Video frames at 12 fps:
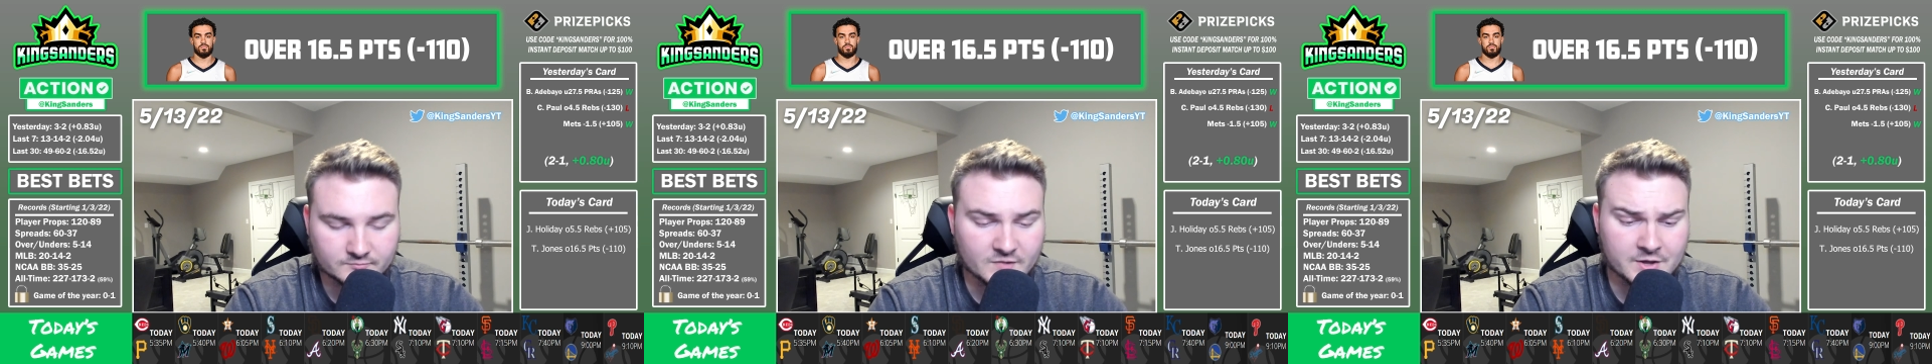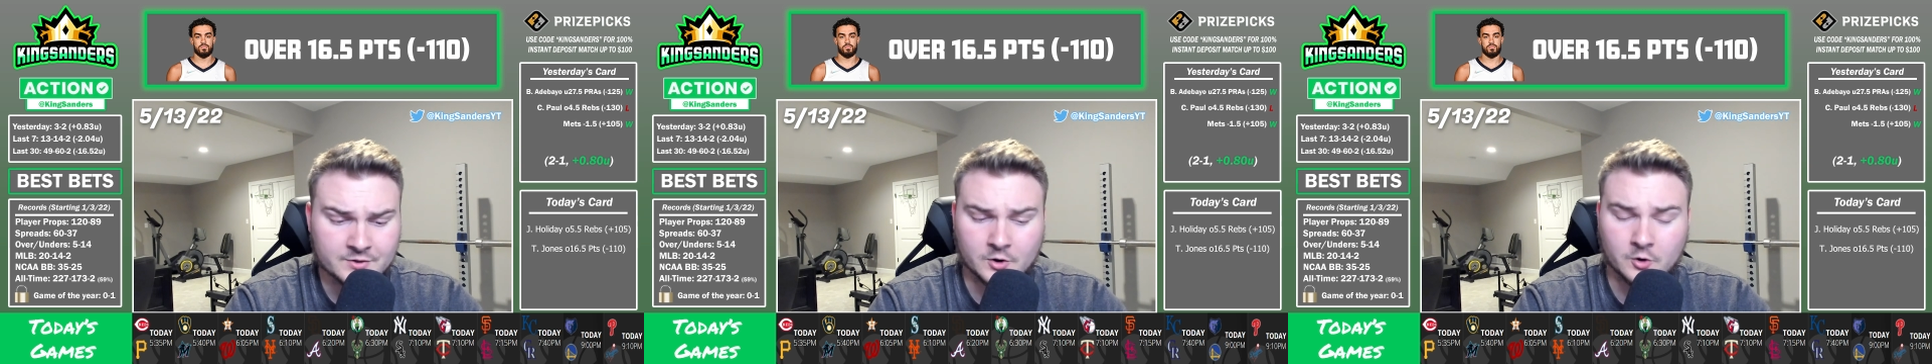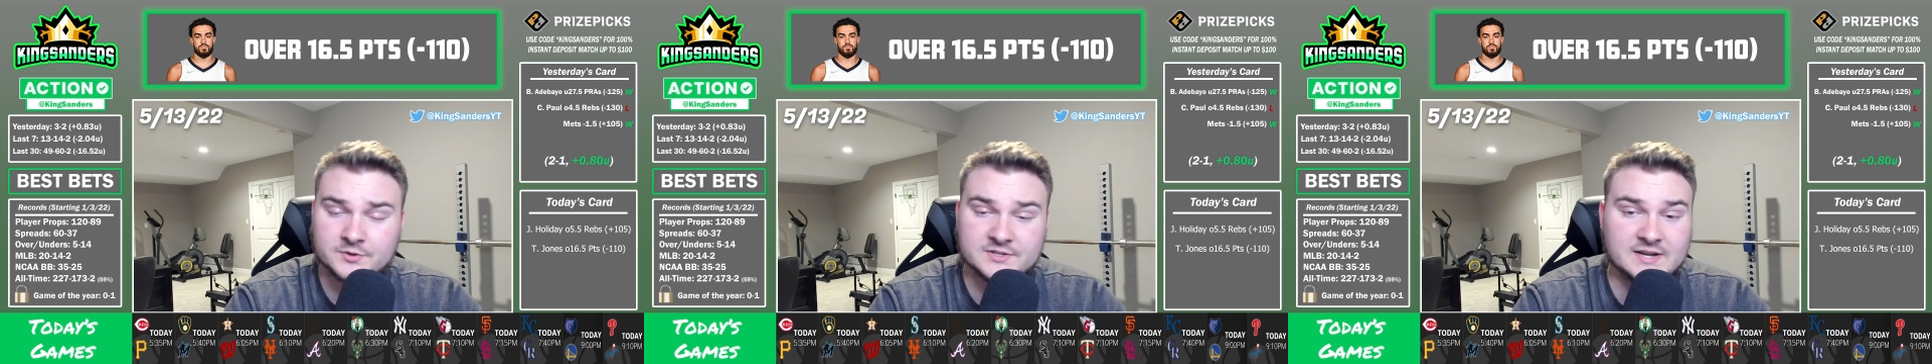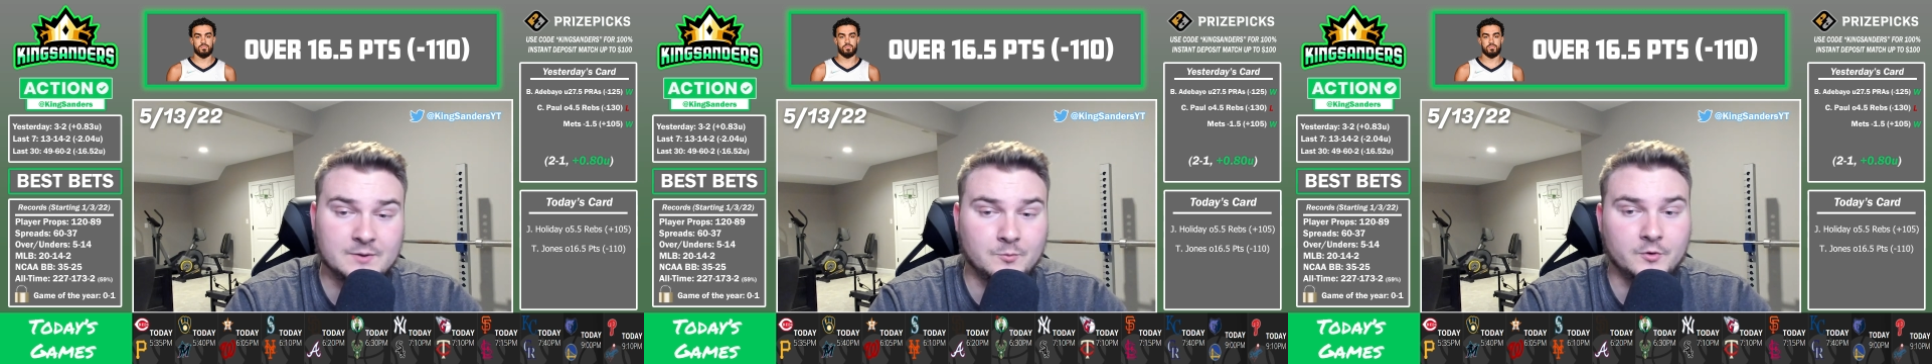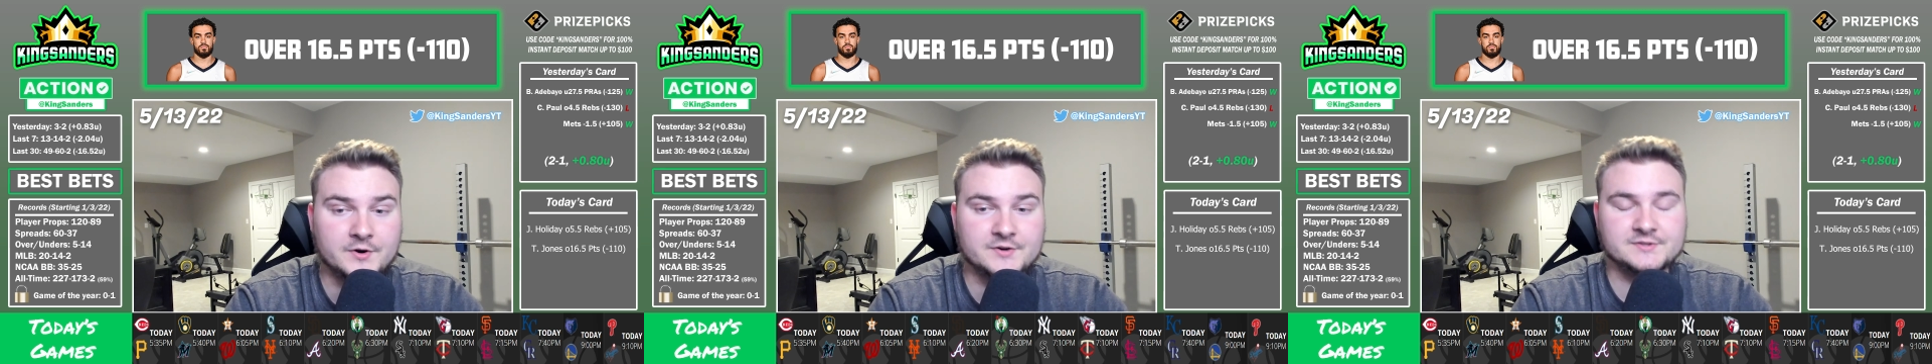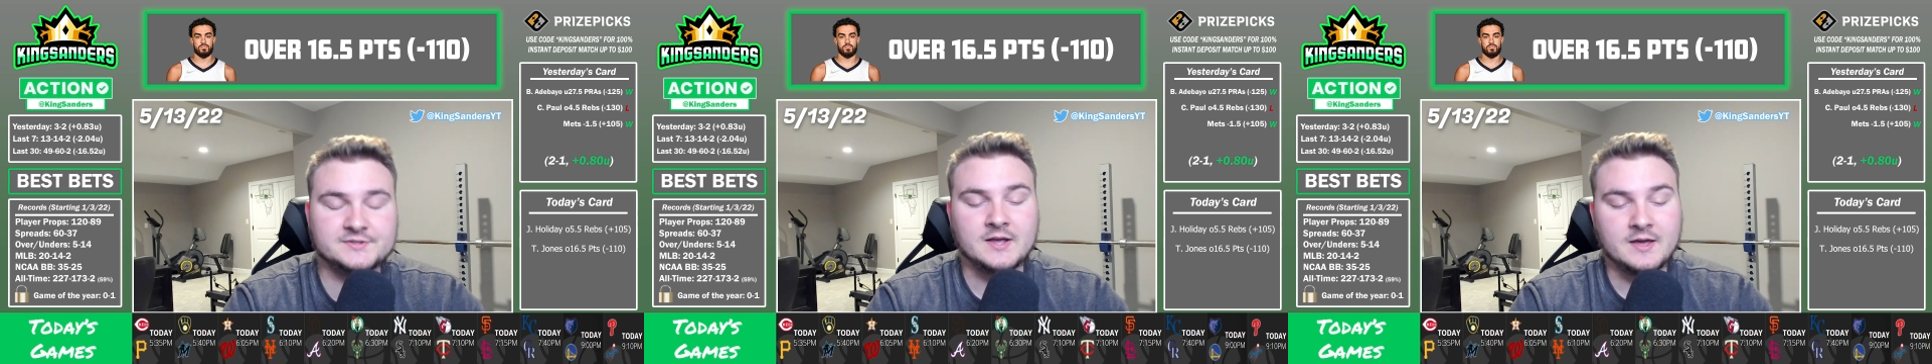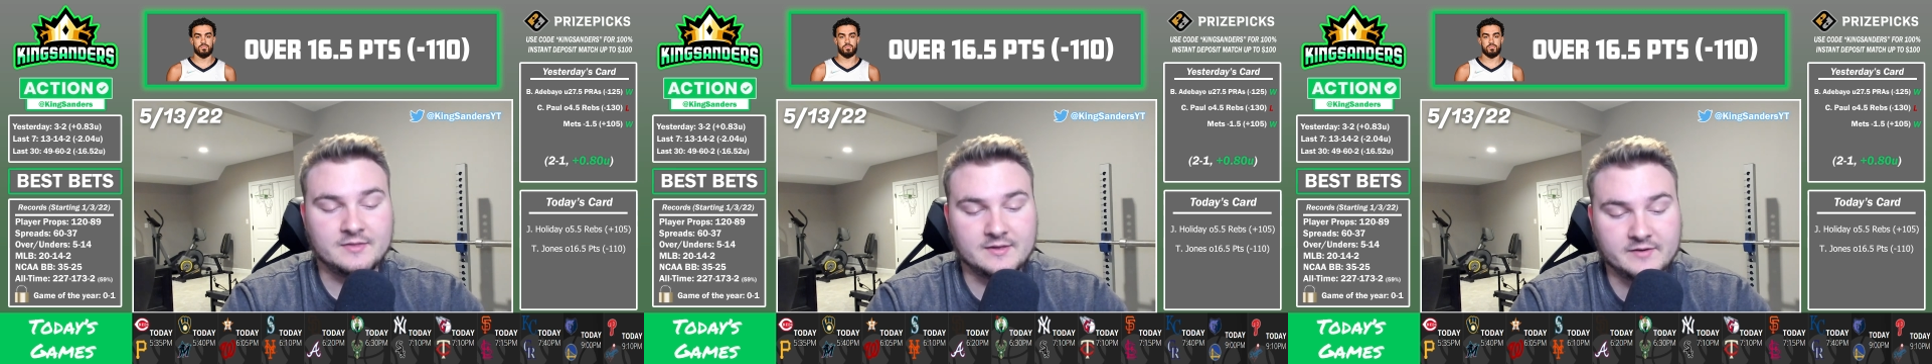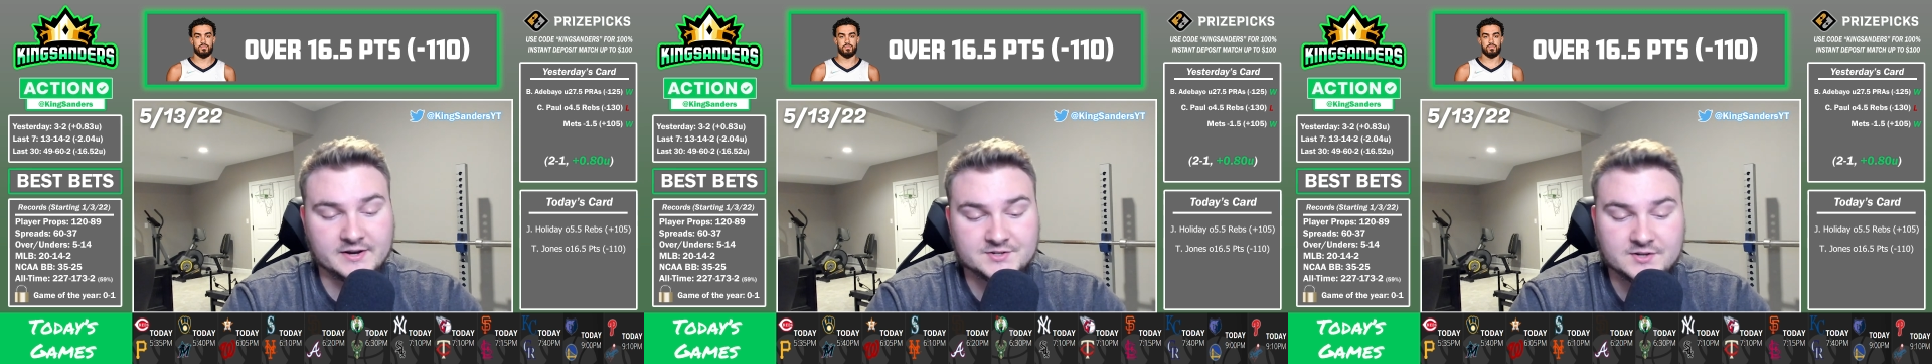the Golden State Warriors, they've
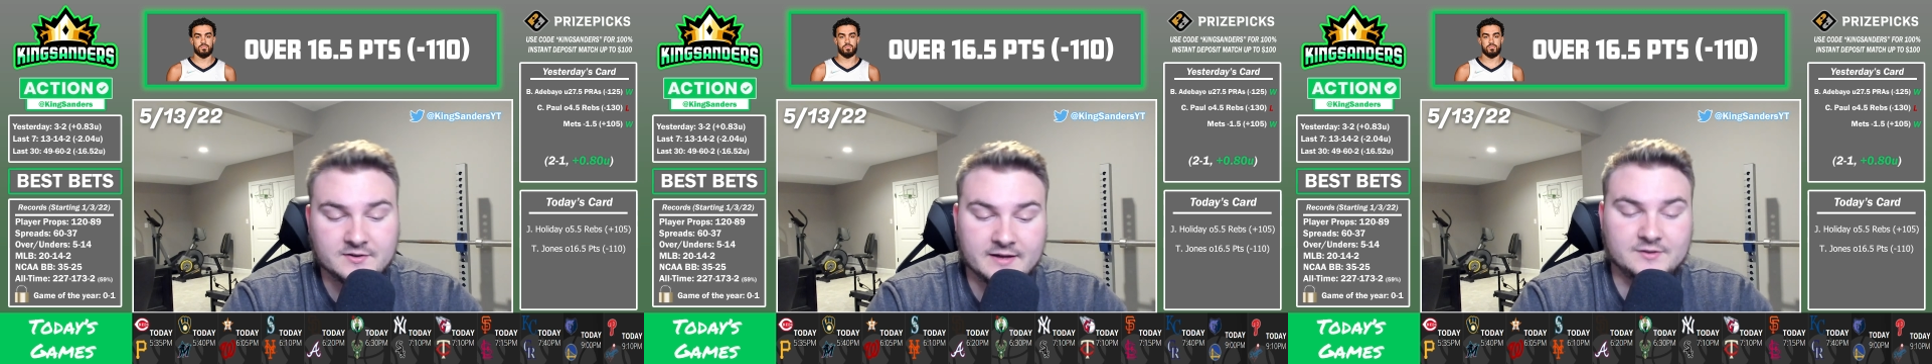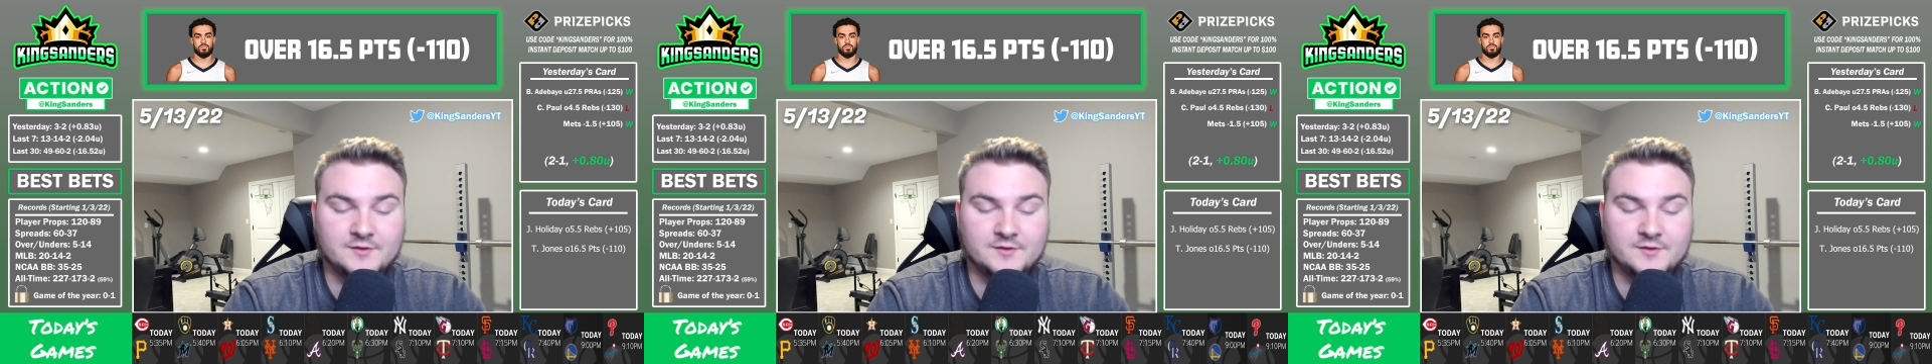actually allowed the